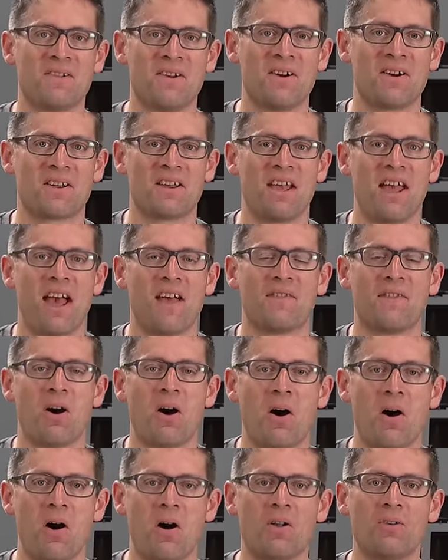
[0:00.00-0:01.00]
look at the
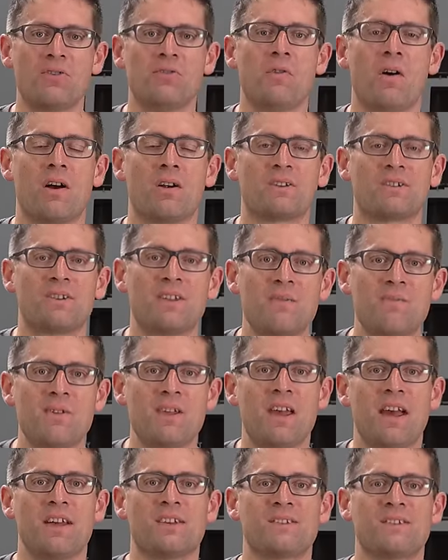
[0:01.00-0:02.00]
all-new
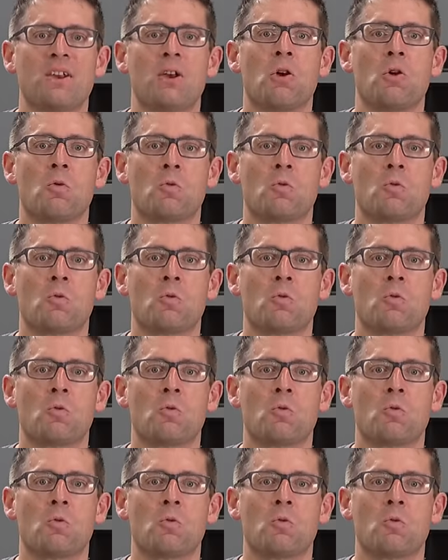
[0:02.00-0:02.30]
RCBS